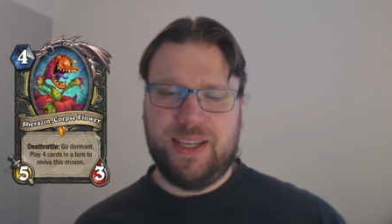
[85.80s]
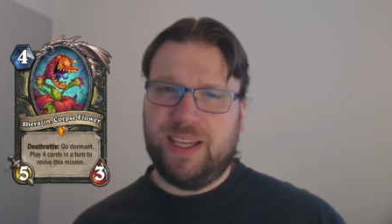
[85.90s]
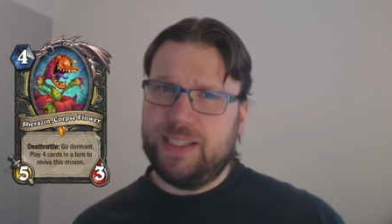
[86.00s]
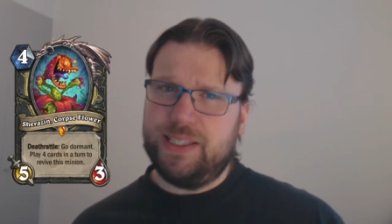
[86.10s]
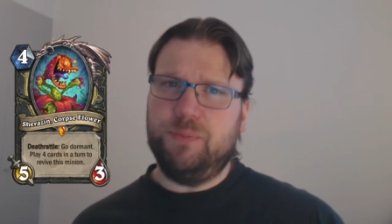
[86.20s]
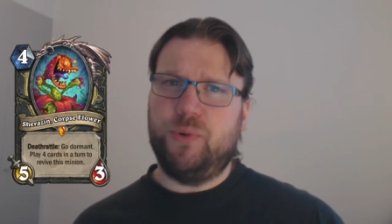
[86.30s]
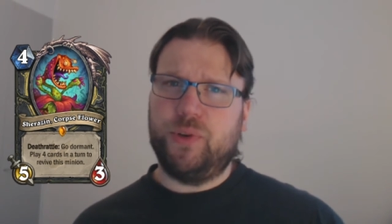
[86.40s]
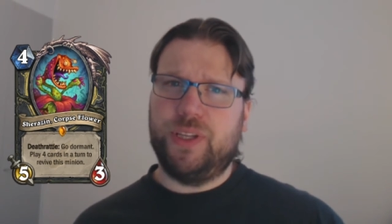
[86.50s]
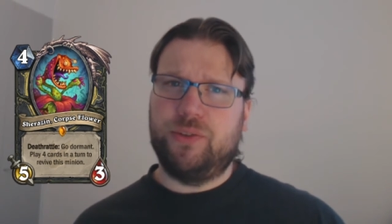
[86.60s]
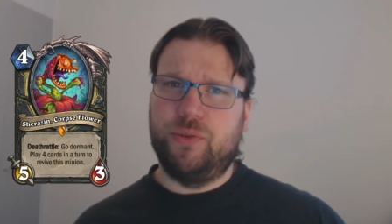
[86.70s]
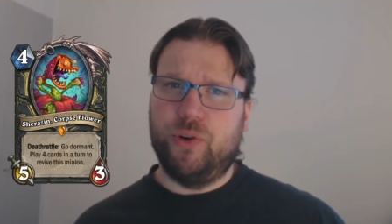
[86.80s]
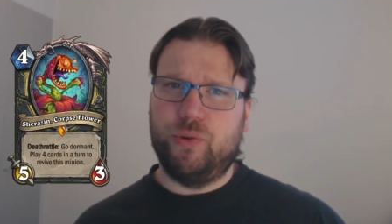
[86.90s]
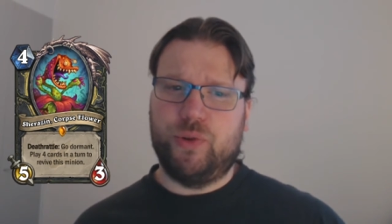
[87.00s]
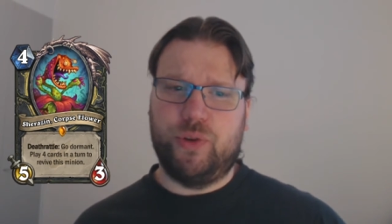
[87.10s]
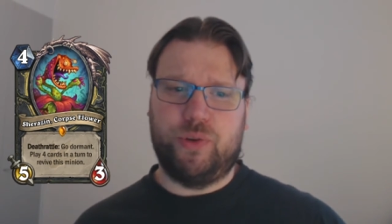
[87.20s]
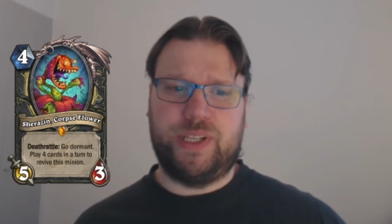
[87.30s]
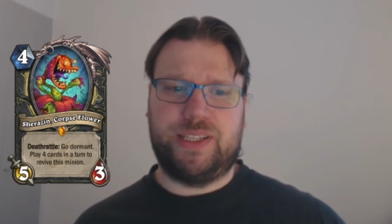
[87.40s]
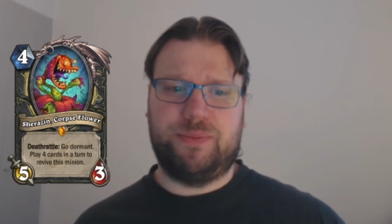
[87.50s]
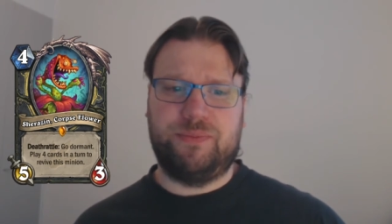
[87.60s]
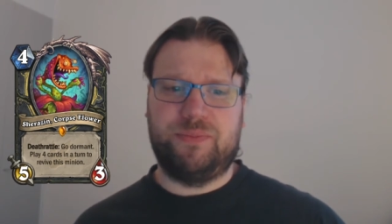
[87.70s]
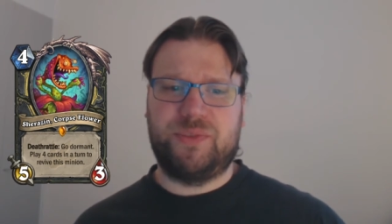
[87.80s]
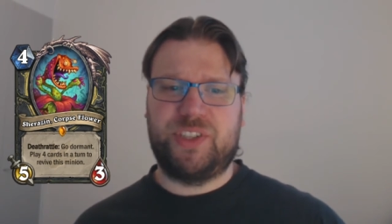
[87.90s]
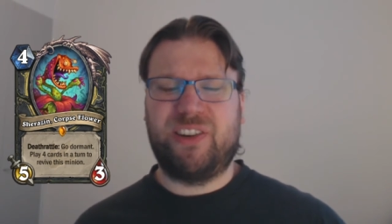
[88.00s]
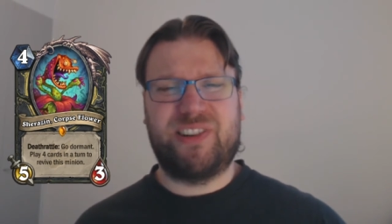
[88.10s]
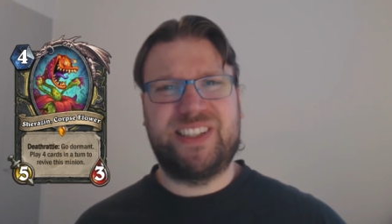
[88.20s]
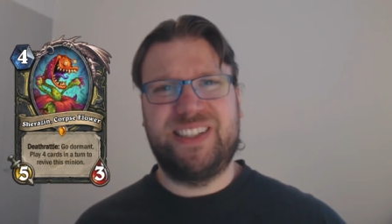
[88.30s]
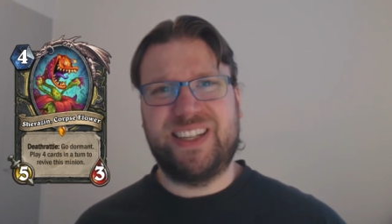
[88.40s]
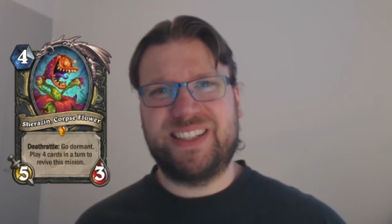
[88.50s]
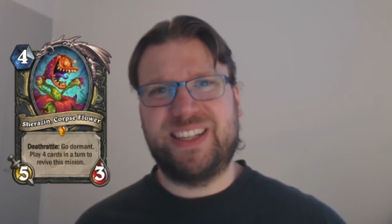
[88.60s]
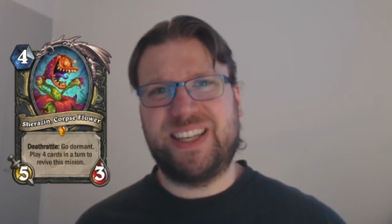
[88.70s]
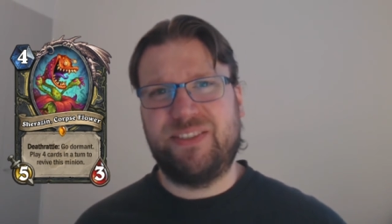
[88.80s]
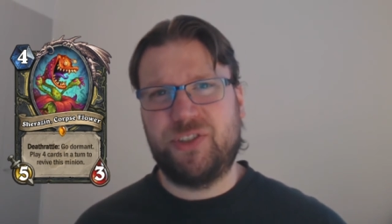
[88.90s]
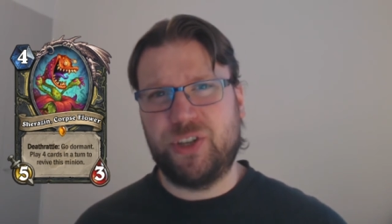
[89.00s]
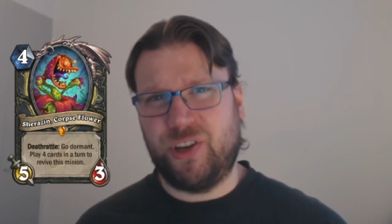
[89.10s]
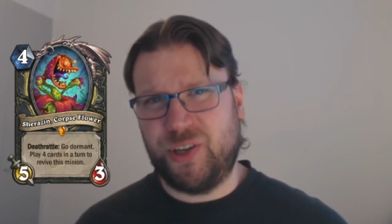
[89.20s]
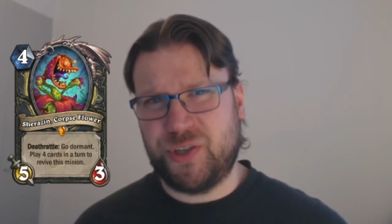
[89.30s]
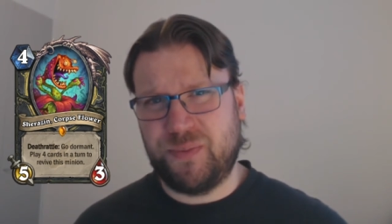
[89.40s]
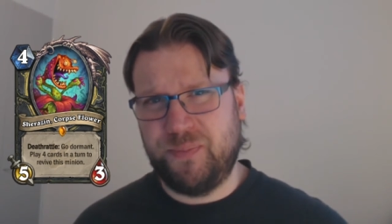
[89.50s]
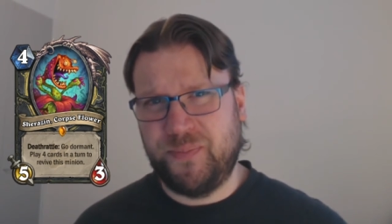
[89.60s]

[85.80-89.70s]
It's important to note though that Sherazin does not have charge.